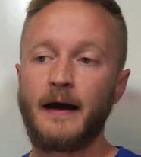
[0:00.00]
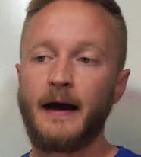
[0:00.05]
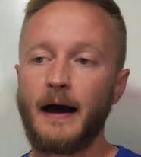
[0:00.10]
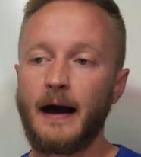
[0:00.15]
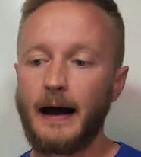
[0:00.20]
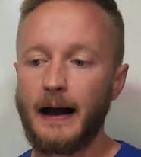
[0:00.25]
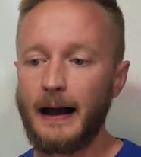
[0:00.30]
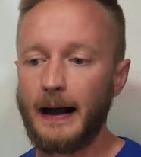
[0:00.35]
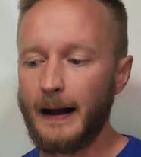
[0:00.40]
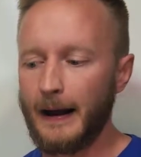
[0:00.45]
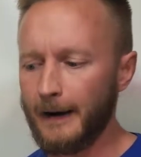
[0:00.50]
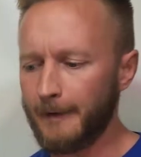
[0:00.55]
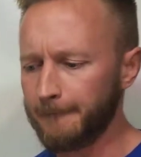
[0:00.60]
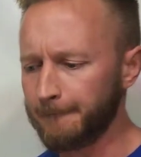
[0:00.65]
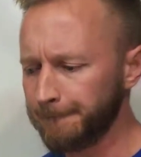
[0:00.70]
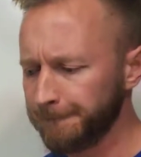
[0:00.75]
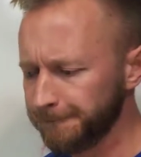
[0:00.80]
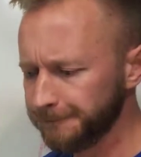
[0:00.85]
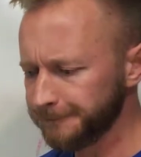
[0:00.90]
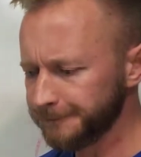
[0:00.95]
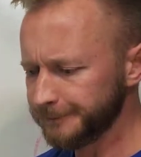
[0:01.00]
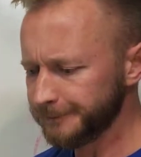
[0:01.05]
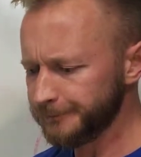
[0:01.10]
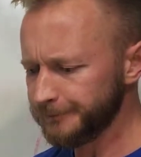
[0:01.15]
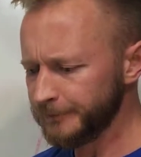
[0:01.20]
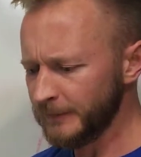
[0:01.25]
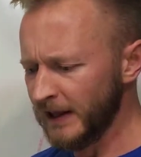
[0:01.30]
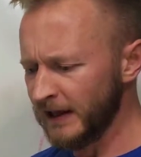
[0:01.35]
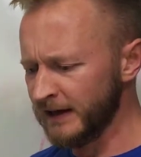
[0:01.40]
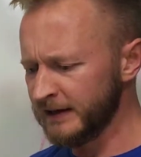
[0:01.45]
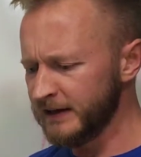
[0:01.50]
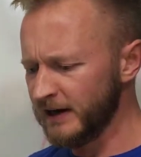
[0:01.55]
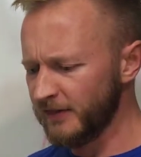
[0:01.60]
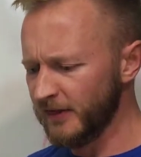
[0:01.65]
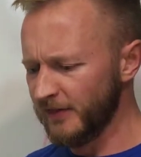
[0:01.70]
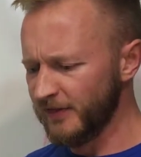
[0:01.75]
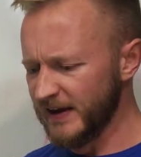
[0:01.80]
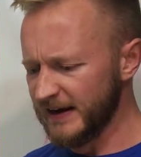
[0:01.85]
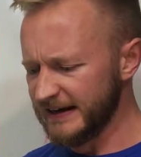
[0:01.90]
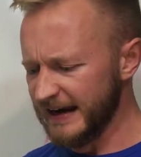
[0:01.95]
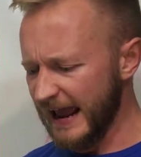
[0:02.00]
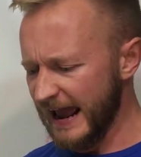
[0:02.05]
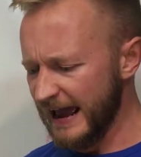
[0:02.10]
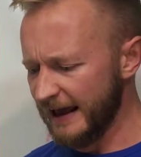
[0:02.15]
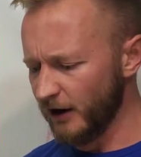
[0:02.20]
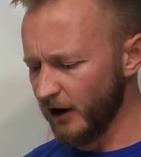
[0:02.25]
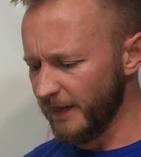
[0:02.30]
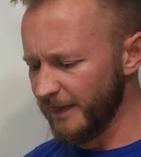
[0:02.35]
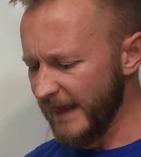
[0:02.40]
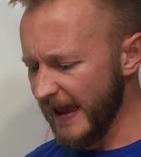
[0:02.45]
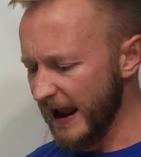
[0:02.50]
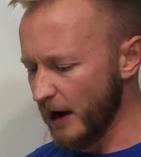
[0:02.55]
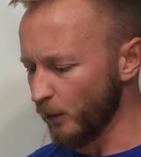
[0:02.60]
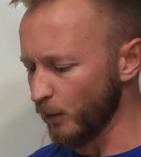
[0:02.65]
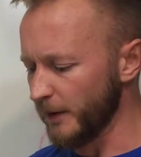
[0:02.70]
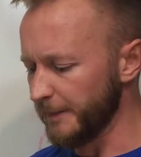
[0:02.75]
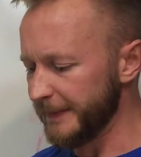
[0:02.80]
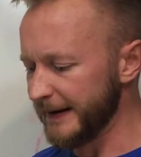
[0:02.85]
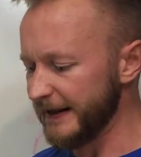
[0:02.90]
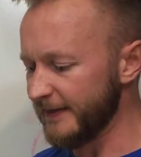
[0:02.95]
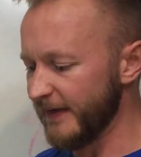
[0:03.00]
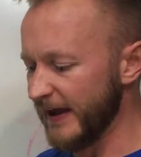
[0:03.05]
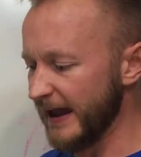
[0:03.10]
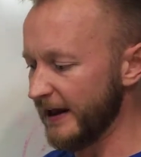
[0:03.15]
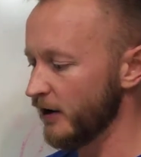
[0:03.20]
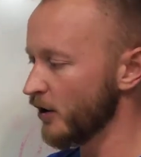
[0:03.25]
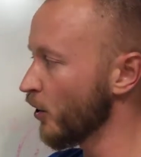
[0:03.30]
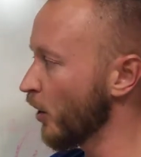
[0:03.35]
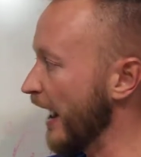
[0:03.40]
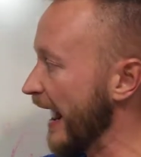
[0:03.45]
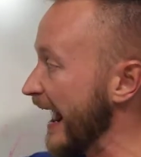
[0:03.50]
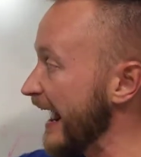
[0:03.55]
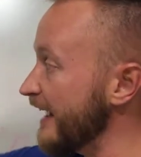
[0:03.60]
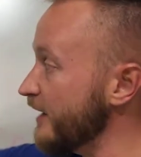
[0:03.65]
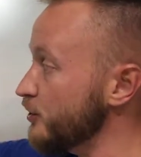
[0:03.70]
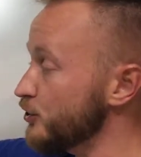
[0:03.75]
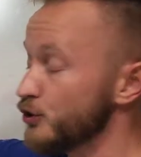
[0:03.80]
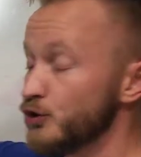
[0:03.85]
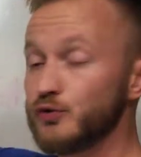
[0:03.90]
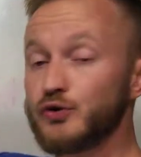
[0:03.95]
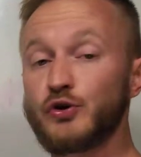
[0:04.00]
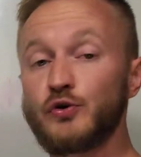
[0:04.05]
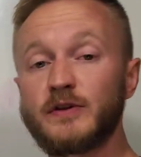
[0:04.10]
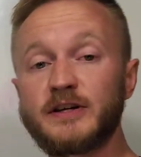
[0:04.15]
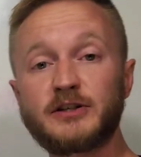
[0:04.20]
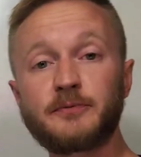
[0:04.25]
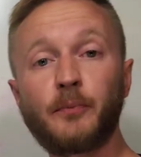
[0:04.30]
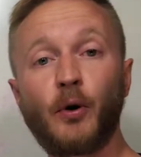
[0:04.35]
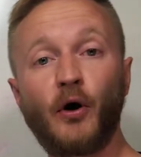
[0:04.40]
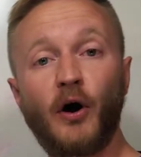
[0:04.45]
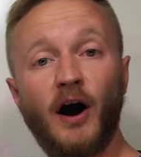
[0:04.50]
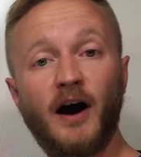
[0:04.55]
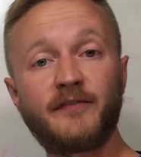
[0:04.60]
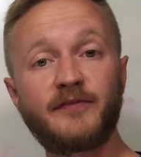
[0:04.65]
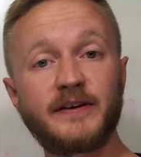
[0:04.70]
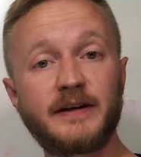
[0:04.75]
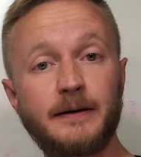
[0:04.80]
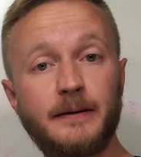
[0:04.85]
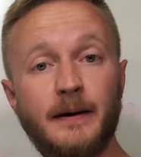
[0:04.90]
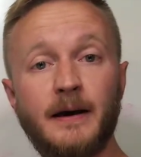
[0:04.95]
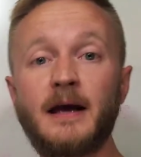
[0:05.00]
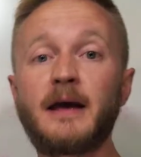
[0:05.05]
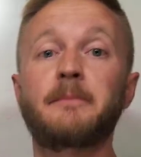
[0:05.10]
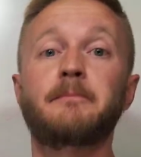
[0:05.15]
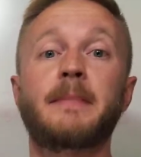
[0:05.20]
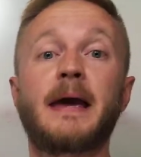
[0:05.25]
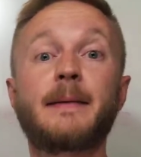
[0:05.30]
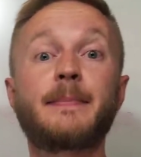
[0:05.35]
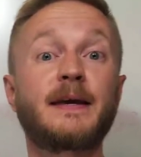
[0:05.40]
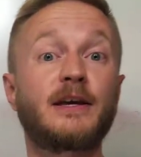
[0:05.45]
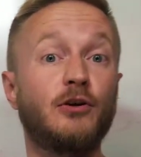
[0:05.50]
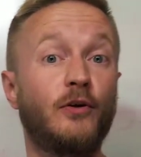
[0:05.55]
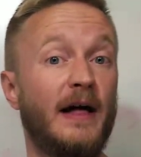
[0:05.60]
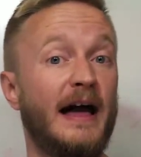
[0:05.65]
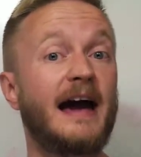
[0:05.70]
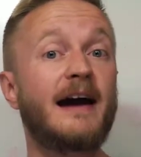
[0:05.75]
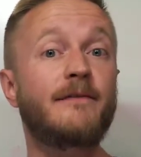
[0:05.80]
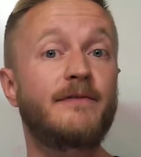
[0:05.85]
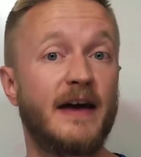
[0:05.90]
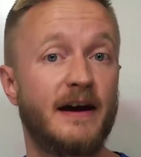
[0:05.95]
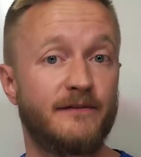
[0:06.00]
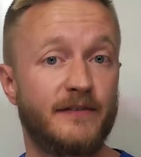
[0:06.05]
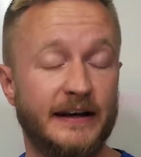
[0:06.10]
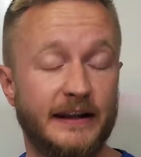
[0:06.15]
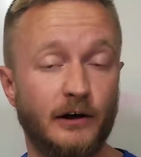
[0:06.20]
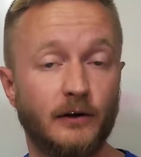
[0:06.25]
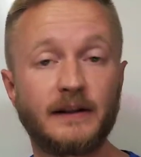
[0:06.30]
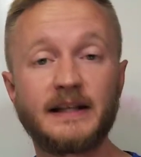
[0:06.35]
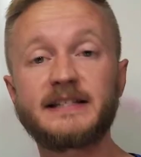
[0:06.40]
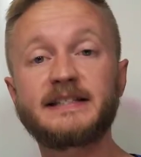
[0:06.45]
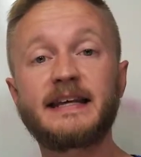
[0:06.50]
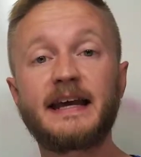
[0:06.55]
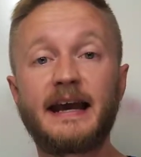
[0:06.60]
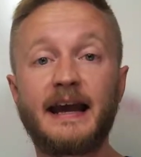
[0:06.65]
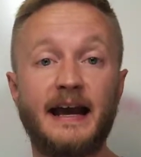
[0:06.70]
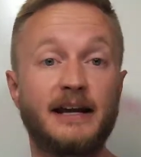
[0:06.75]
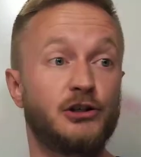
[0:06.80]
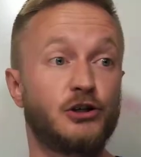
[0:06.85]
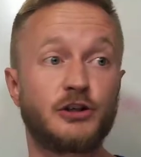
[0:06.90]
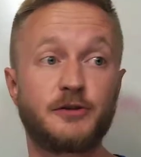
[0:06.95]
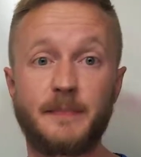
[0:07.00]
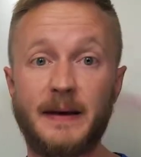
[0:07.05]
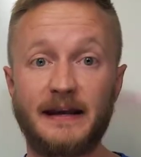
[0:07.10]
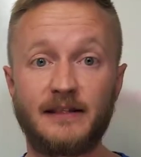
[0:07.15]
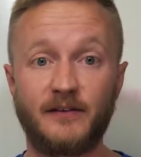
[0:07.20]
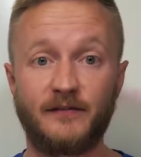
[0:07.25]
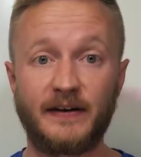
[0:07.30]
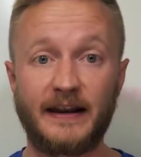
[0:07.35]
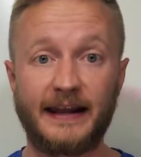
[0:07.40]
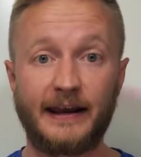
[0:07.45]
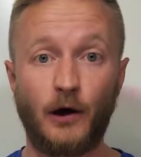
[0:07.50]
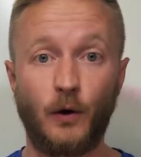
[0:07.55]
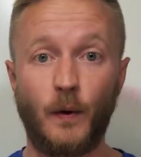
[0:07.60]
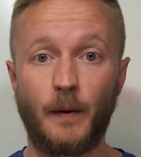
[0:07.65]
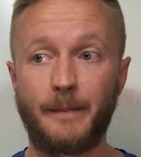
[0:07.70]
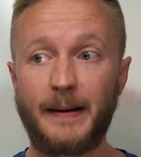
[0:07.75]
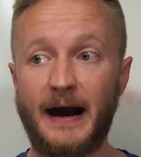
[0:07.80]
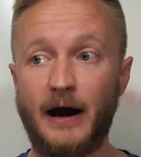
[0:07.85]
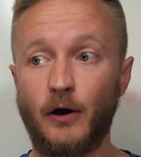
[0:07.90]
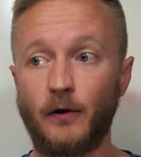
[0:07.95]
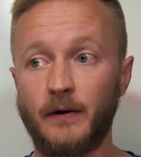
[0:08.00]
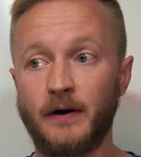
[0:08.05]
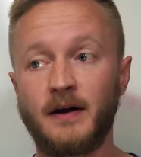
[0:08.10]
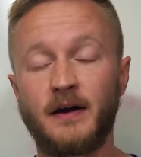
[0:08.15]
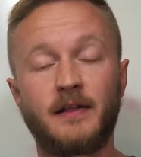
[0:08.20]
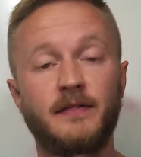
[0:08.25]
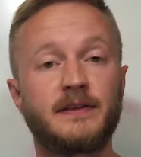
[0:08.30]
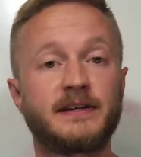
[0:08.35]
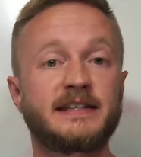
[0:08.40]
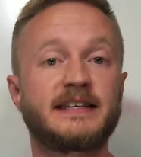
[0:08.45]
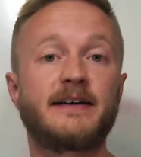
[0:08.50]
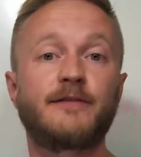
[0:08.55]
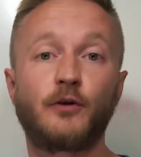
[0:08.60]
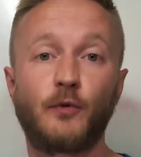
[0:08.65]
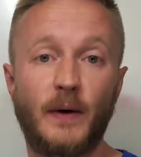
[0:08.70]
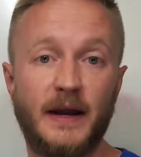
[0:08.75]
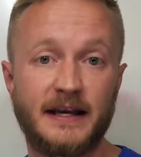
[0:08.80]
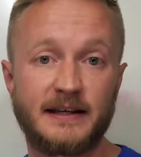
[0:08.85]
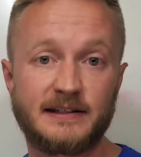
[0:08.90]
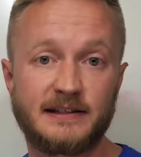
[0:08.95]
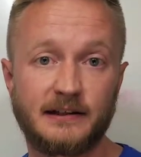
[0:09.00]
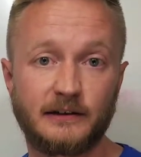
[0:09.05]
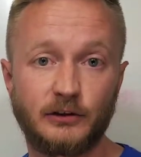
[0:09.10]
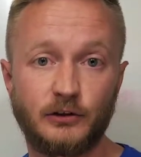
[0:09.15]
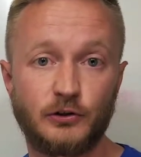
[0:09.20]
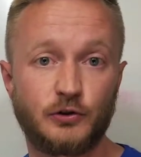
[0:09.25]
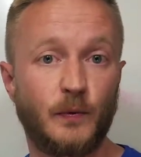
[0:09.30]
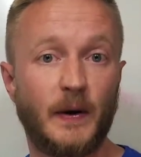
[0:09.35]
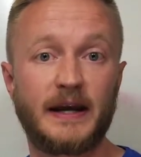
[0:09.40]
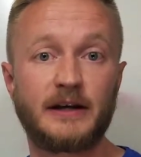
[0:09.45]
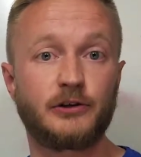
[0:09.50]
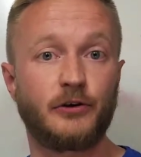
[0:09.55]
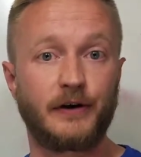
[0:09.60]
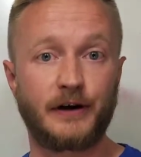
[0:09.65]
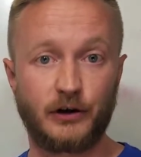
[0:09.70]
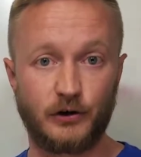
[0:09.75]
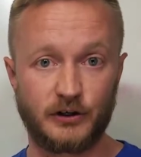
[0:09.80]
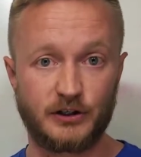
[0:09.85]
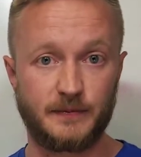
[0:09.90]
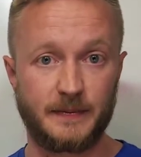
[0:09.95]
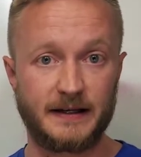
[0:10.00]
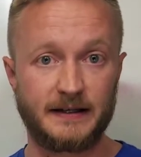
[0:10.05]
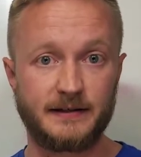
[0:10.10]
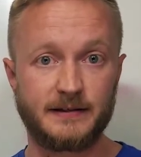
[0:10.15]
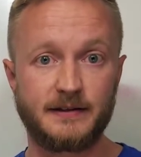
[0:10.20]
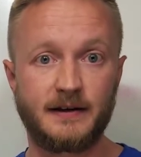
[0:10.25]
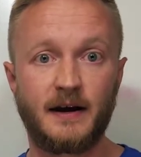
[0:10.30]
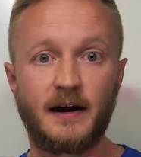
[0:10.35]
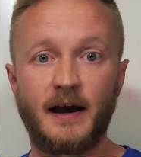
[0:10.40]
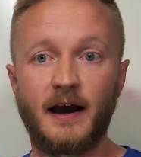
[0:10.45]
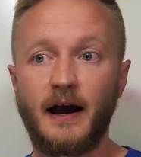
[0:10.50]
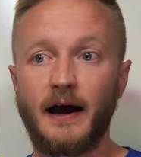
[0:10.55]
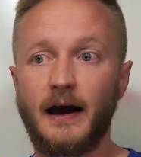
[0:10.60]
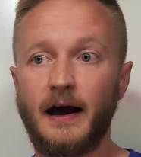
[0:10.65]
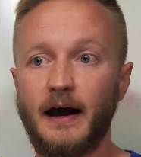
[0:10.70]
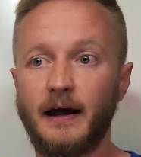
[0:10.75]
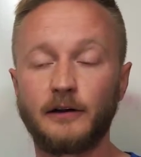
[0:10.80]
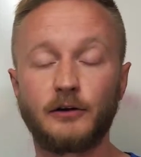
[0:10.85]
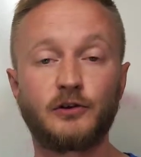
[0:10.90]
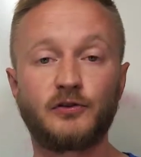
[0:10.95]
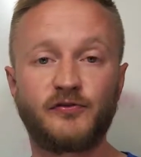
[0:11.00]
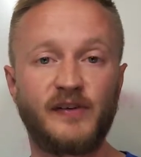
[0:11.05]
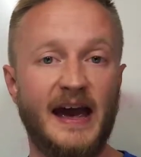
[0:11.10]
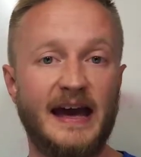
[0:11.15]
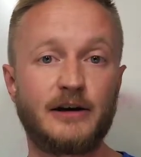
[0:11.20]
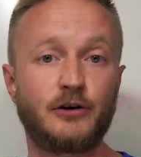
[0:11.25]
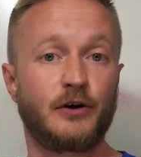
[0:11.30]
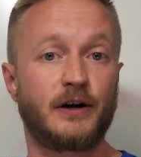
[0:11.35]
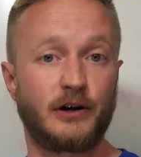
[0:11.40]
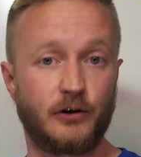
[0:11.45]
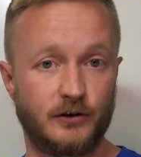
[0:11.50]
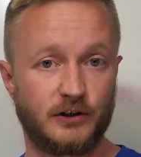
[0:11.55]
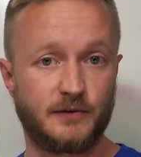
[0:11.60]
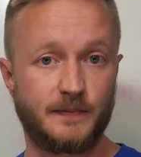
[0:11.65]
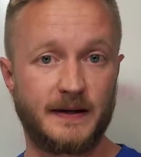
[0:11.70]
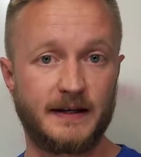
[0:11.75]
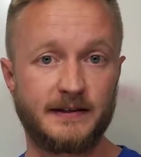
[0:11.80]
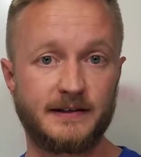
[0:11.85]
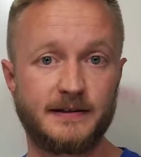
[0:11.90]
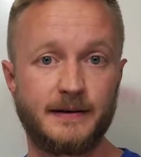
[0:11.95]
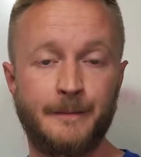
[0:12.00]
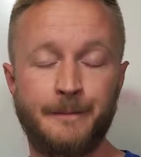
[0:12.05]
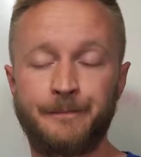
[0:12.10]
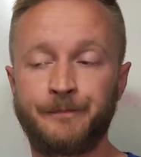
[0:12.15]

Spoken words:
Another thing to add on that would be that as you do this more often, maybe you'll have that video. Let's say I just made the video about the 7 ways to lose weight during Christmas, lose fat during Christmas.